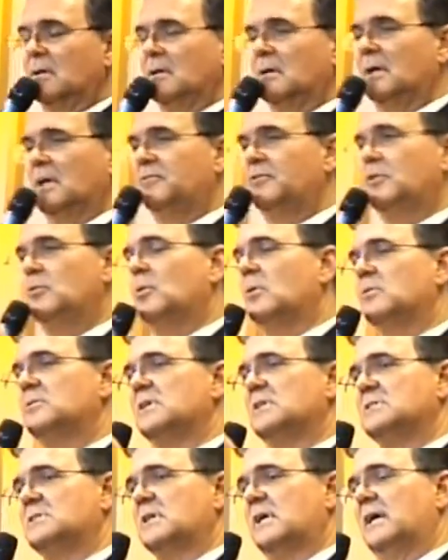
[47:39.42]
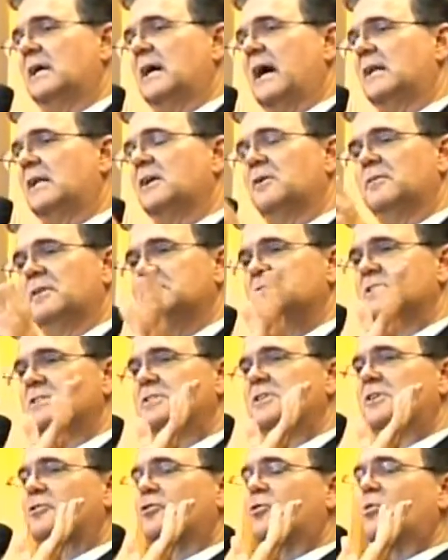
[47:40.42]
If you want this thing, I know this is
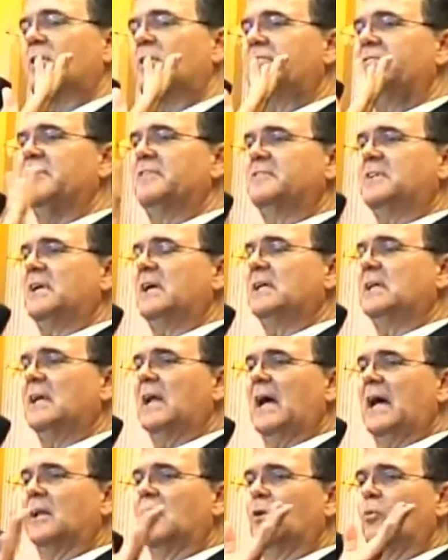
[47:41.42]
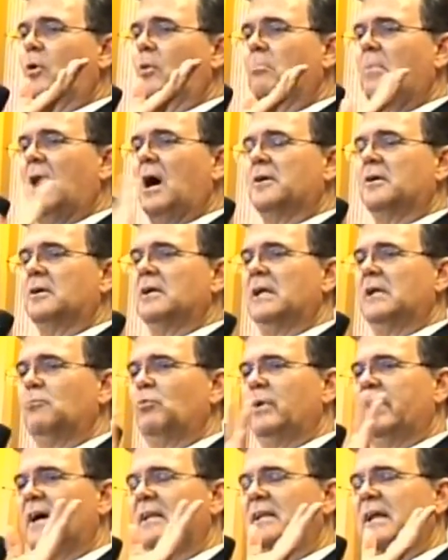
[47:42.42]
year 2015 and I know we're modern and
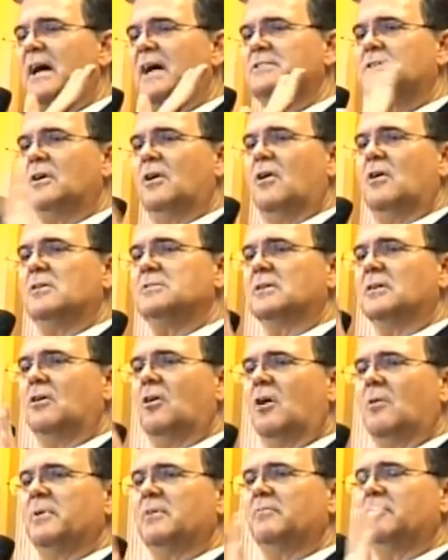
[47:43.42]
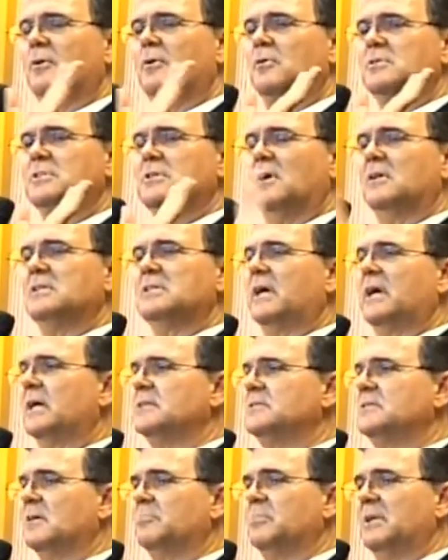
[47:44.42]
we got nice cars and carpeted floors and all this kind of
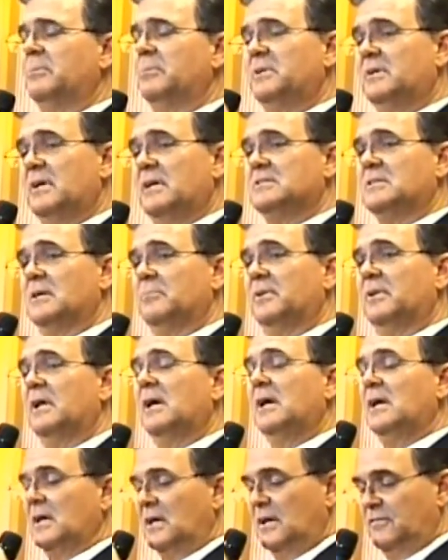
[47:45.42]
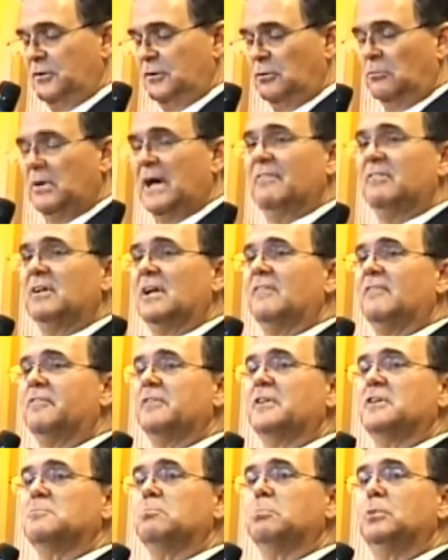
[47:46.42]
stuff, but let me tell you something. If you don't have a love for
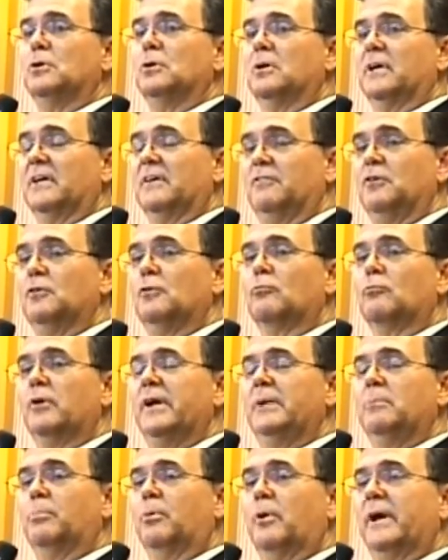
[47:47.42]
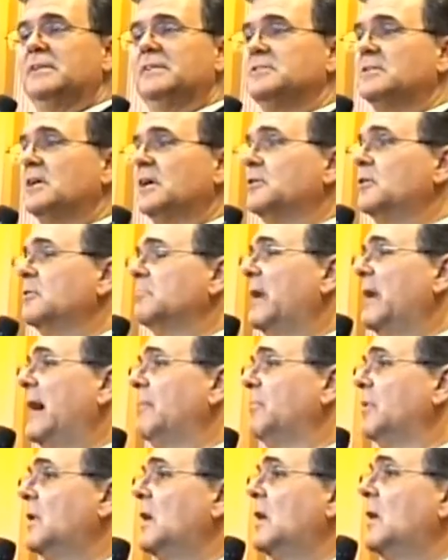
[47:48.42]
this book and if you don't read and pray and study your
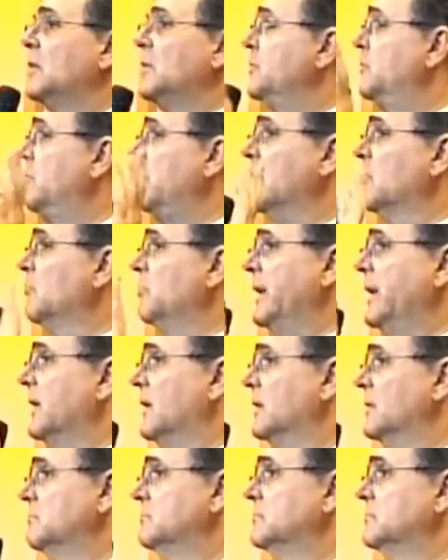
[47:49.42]
Bible, you ain't going to make it